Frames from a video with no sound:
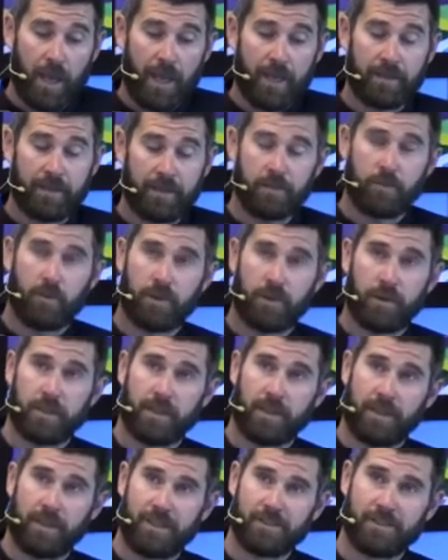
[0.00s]
And one of
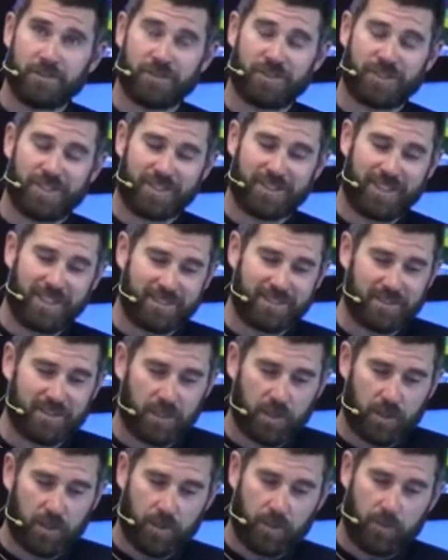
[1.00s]
the interesting things,
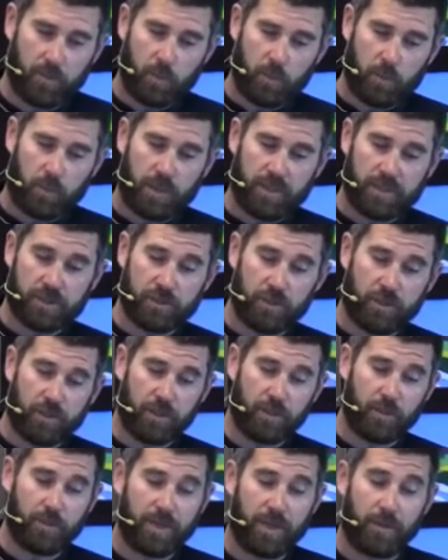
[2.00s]
and I don't want to put pressure
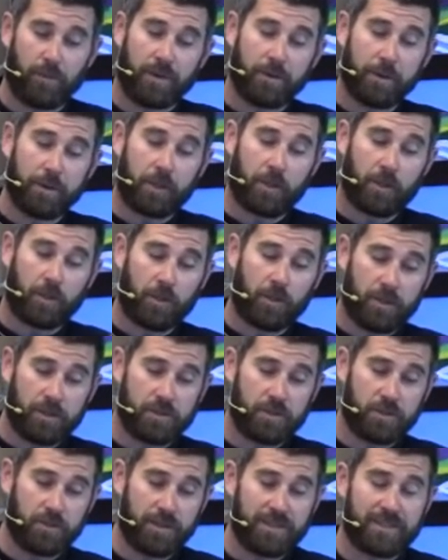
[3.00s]
on you, but I want to
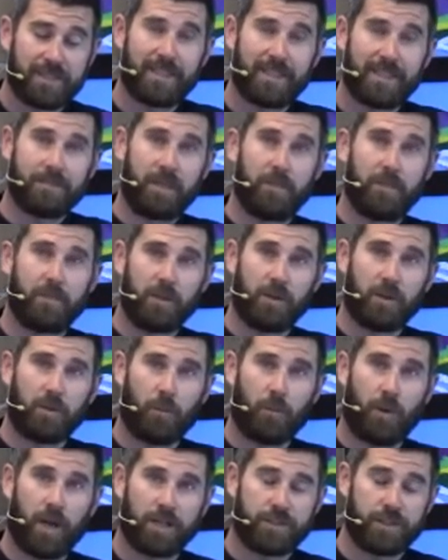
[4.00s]
encourage you, is that people are
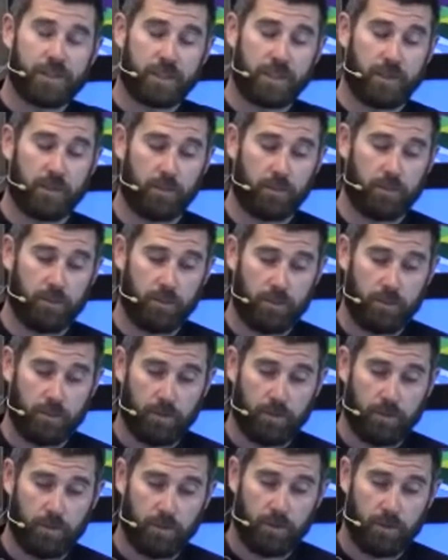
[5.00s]
watching you
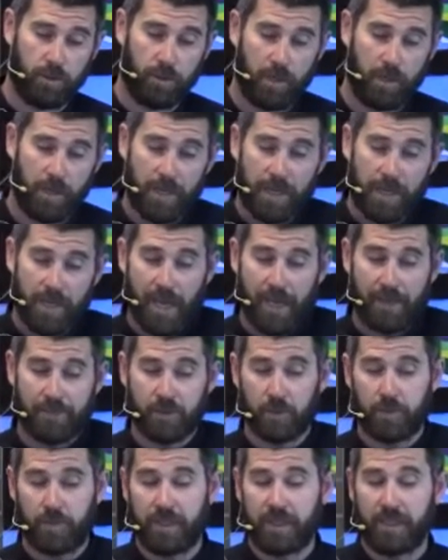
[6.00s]
and
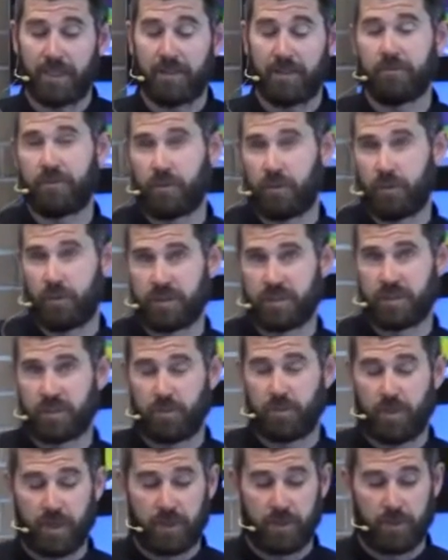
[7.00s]
they're being
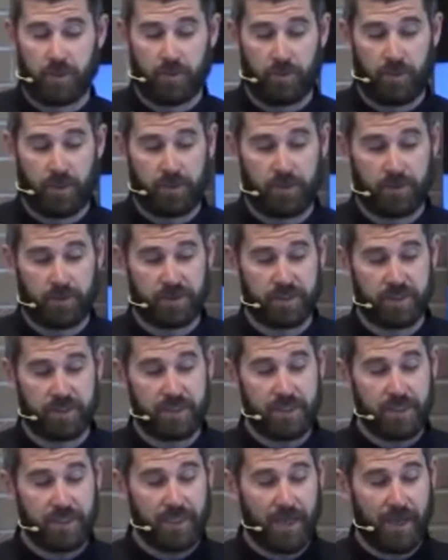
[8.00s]
influenced by you and they're
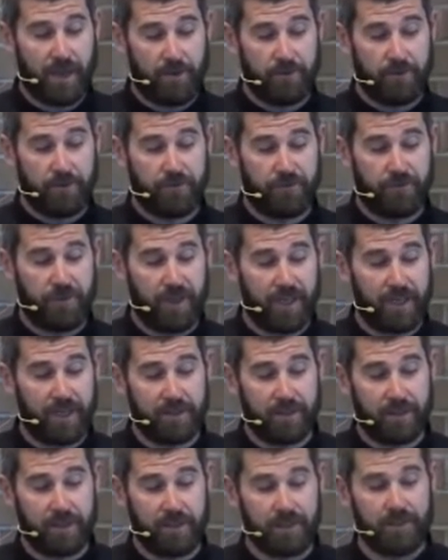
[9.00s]
seeing how
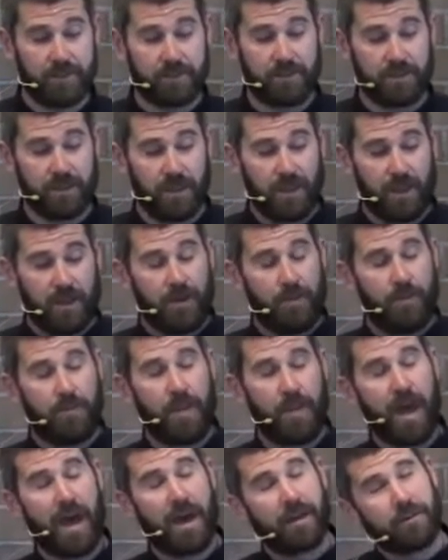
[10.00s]
faith is
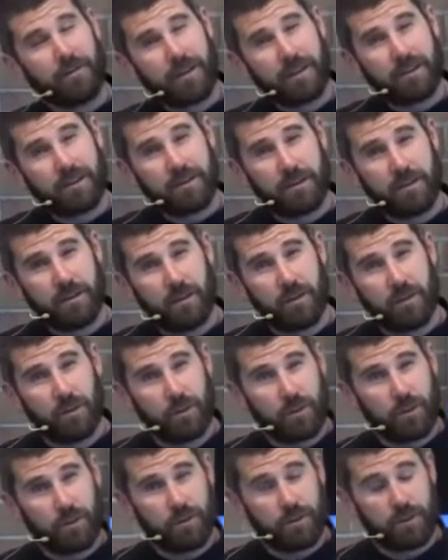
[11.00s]
mattering to
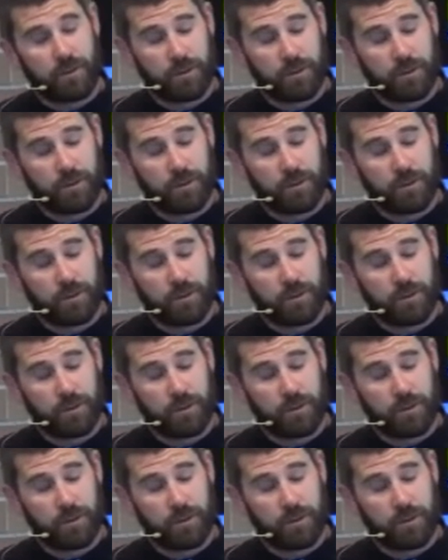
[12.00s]
you.